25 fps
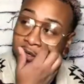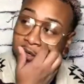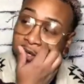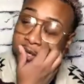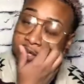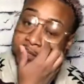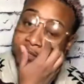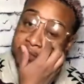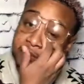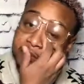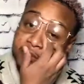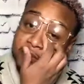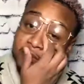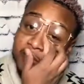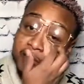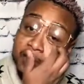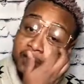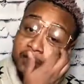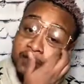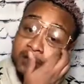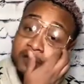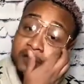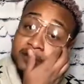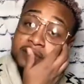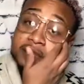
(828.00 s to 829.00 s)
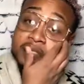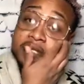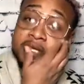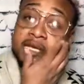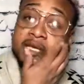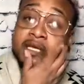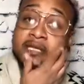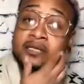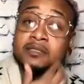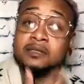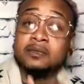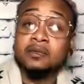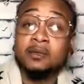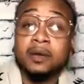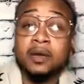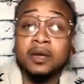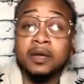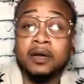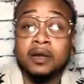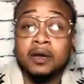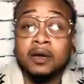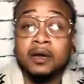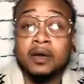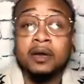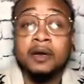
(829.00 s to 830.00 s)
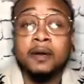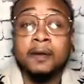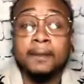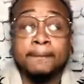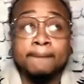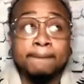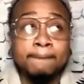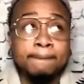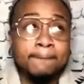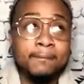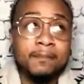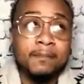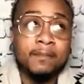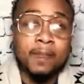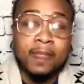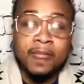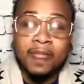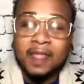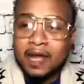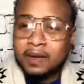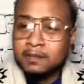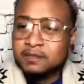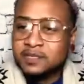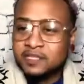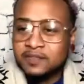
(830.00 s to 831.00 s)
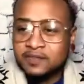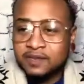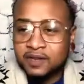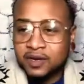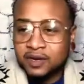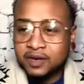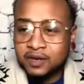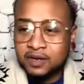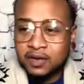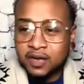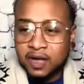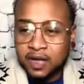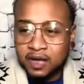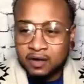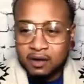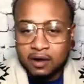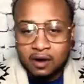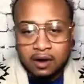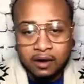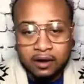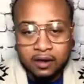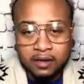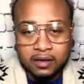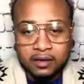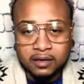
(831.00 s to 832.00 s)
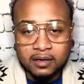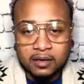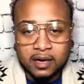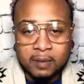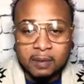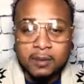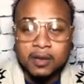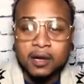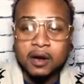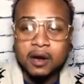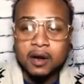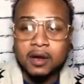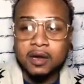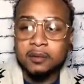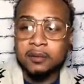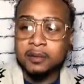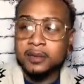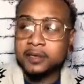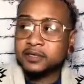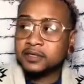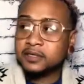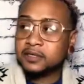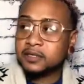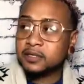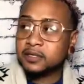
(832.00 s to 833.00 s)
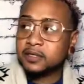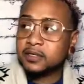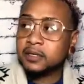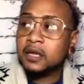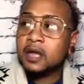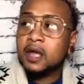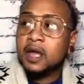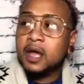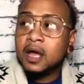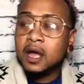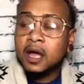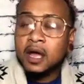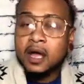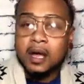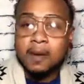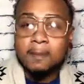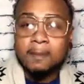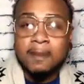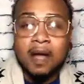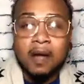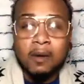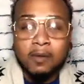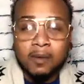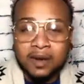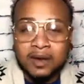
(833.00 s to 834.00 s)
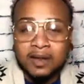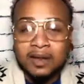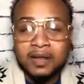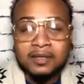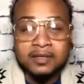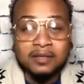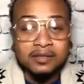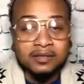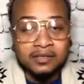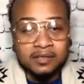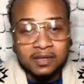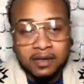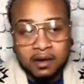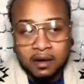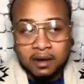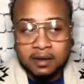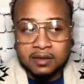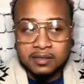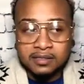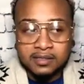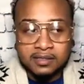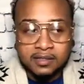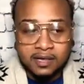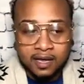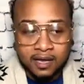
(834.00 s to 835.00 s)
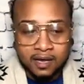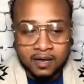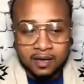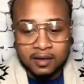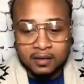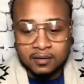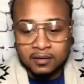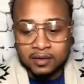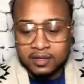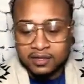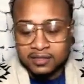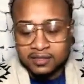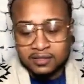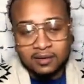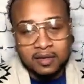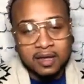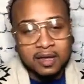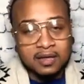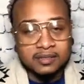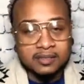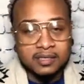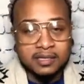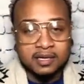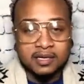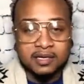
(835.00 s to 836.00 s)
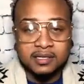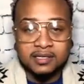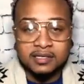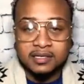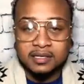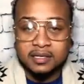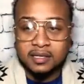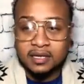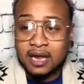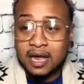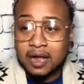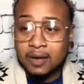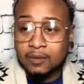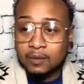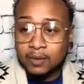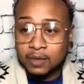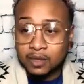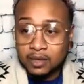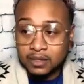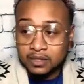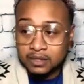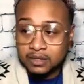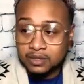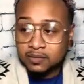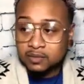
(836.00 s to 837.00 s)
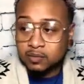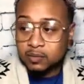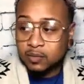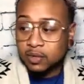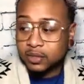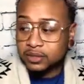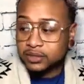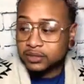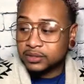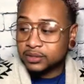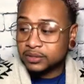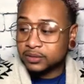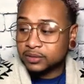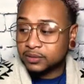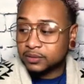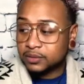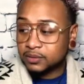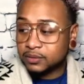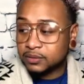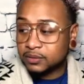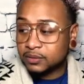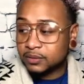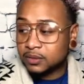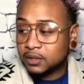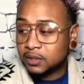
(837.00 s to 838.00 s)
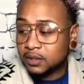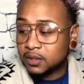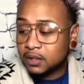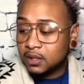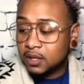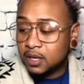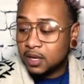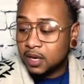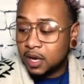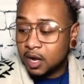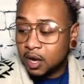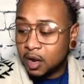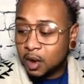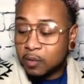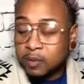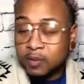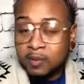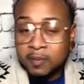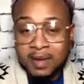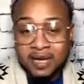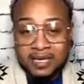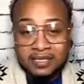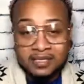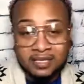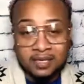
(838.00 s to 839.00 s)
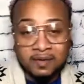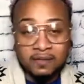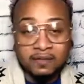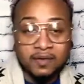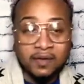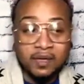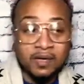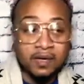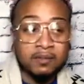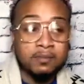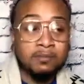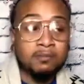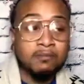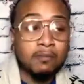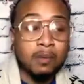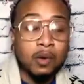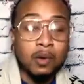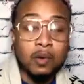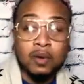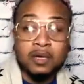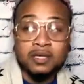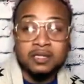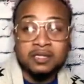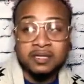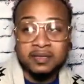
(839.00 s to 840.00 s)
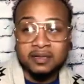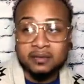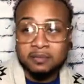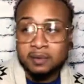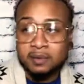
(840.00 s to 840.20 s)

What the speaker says: it's just one of those things where I'm just very like guarded. I'm a guarded person. I want to let those guards down in 2019. I really just want to open myself up more to the